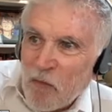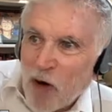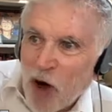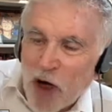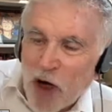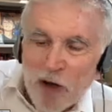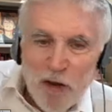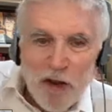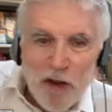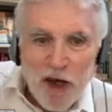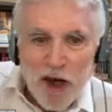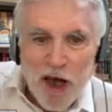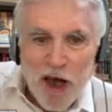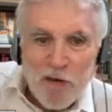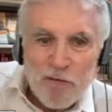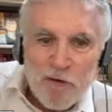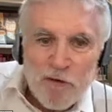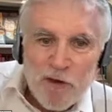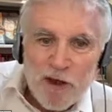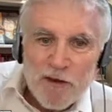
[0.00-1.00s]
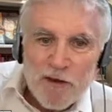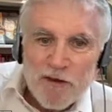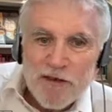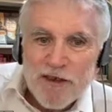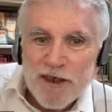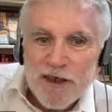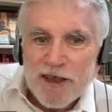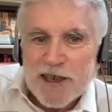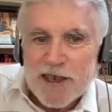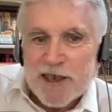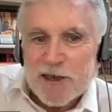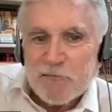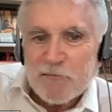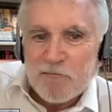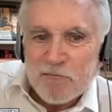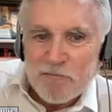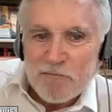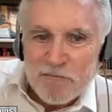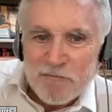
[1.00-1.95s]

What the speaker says: part of the left that